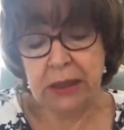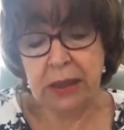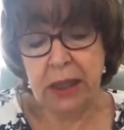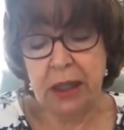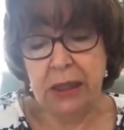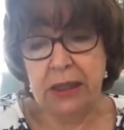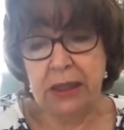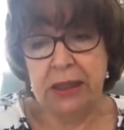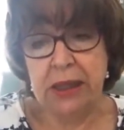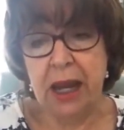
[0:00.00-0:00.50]

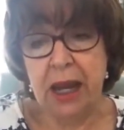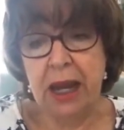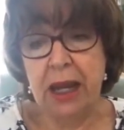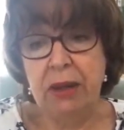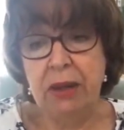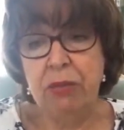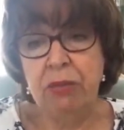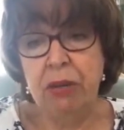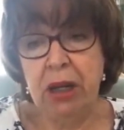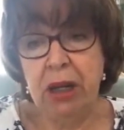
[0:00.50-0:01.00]
and I
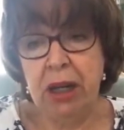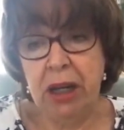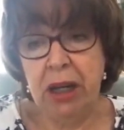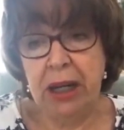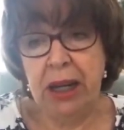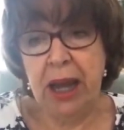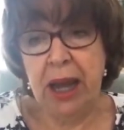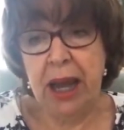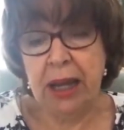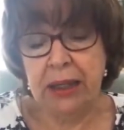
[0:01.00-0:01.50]
really
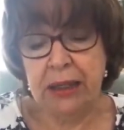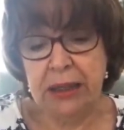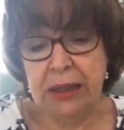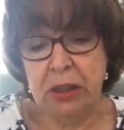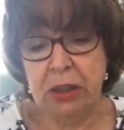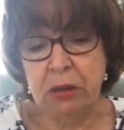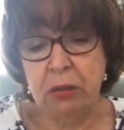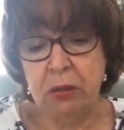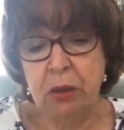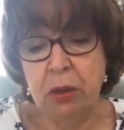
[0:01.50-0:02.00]
had
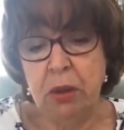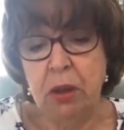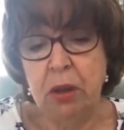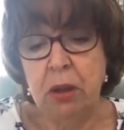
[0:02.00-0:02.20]
to